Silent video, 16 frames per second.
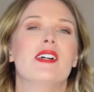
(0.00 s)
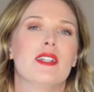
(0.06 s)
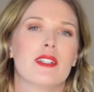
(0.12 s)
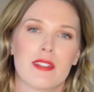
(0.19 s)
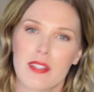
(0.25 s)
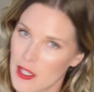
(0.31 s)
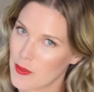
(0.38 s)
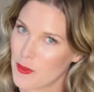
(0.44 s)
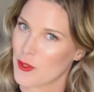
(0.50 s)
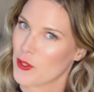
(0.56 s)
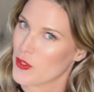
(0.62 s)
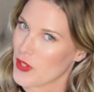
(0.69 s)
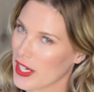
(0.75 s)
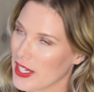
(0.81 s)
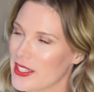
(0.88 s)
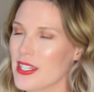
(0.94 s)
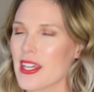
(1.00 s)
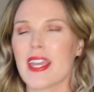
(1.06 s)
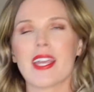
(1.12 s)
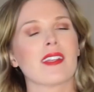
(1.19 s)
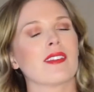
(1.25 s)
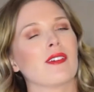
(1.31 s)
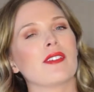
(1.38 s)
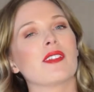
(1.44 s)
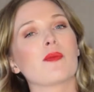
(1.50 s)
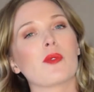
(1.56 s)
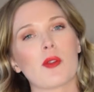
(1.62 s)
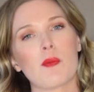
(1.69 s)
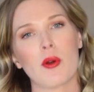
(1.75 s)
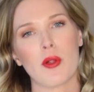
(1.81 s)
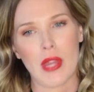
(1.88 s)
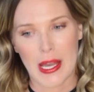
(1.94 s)
So frustrating, so I didn't
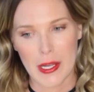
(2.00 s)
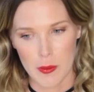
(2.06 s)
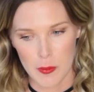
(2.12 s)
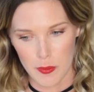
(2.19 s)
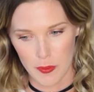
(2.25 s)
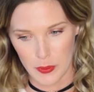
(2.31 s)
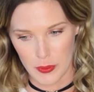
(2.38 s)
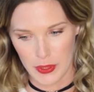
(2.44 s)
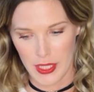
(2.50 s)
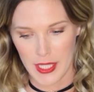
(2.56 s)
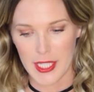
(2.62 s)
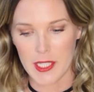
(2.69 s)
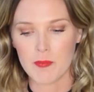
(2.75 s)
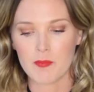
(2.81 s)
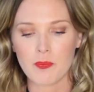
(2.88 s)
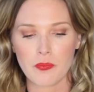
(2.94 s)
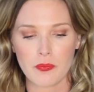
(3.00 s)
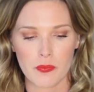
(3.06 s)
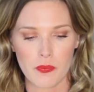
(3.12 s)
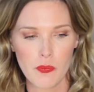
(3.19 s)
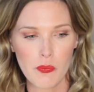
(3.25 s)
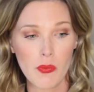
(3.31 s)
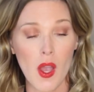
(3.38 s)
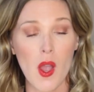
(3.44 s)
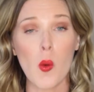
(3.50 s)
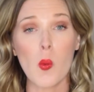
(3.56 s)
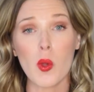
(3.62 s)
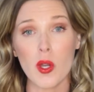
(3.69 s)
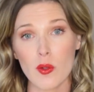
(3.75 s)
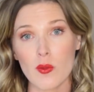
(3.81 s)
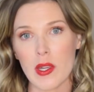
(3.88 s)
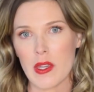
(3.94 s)
want to put that up for you. I
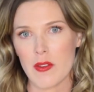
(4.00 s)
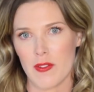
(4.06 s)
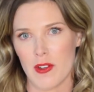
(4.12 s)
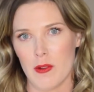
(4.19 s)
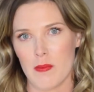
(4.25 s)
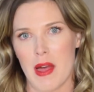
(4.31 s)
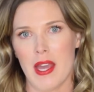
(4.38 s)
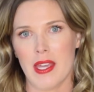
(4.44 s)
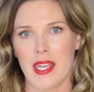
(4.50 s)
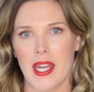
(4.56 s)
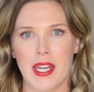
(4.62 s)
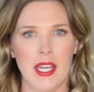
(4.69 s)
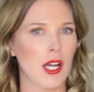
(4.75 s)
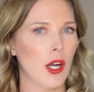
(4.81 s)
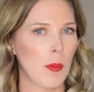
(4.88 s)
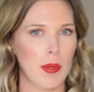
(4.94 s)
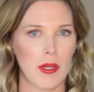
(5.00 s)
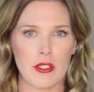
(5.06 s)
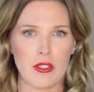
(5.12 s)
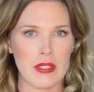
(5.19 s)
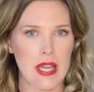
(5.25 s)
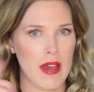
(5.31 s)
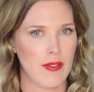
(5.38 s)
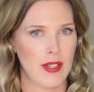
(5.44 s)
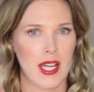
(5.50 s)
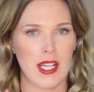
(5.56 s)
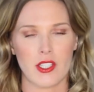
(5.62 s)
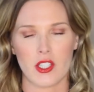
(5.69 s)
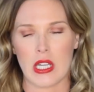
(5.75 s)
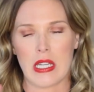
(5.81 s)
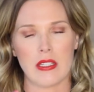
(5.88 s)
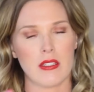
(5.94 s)
will refilm that and get it up, but I just haven't had a
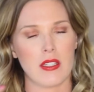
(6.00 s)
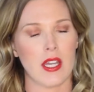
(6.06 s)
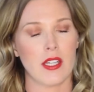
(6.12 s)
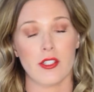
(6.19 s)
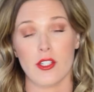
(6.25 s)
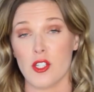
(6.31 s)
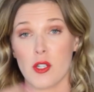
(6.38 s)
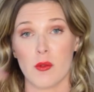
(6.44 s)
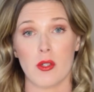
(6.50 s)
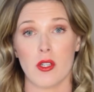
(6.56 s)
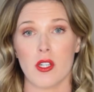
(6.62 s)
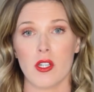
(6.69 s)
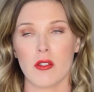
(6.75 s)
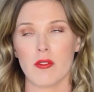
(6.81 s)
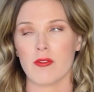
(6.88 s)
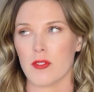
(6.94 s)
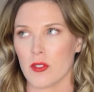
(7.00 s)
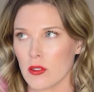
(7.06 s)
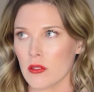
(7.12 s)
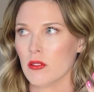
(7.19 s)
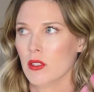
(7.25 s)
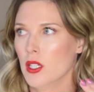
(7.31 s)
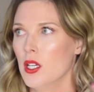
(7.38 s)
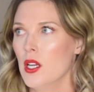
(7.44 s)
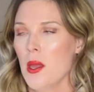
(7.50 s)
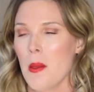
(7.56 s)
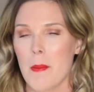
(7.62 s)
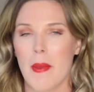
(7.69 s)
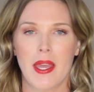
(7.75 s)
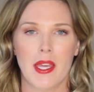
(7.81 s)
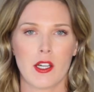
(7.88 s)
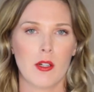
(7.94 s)
chance yet to do a new full
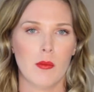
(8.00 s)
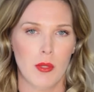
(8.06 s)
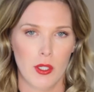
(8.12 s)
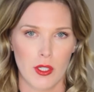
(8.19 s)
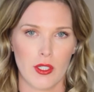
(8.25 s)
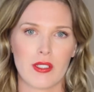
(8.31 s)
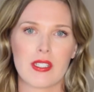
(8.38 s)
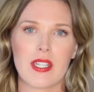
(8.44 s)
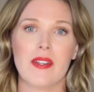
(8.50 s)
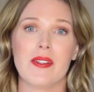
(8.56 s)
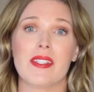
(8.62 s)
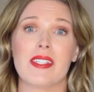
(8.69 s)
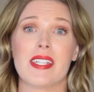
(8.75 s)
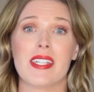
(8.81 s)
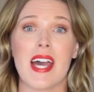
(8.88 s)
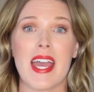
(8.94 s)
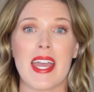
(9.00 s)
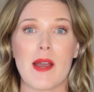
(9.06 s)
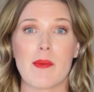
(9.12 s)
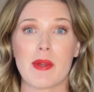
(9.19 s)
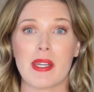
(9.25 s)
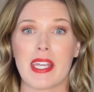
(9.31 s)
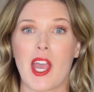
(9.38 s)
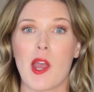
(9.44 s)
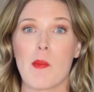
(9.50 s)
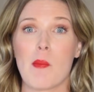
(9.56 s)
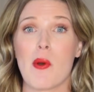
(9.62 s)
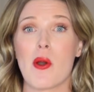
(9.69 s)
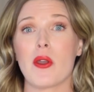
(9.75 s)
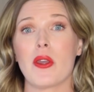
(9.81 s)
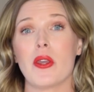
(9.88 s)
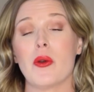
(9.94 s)
makeup look. So today I'm going to get
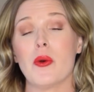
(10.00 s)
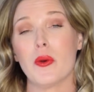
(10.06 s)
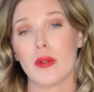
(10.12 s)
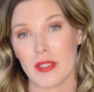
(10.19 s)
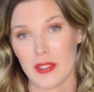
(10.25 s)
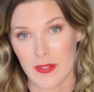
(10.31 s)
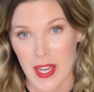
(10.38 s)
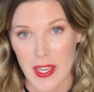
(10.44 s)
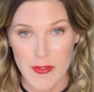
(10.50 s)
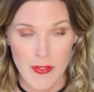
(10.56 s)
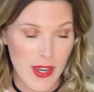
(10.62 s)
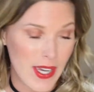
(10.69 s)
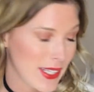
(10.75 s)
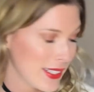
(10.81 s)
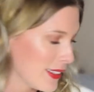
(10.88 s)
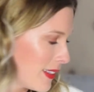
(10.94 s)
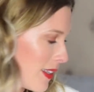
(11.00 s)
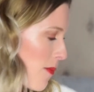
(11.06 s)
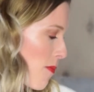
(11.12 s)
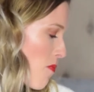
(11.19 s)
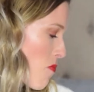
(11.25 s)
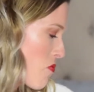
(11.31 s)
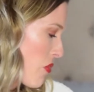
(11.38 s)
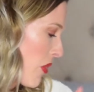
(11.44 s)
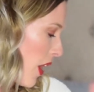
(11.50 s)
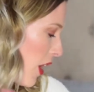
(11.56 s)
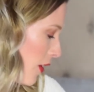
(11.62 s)
my August favourites.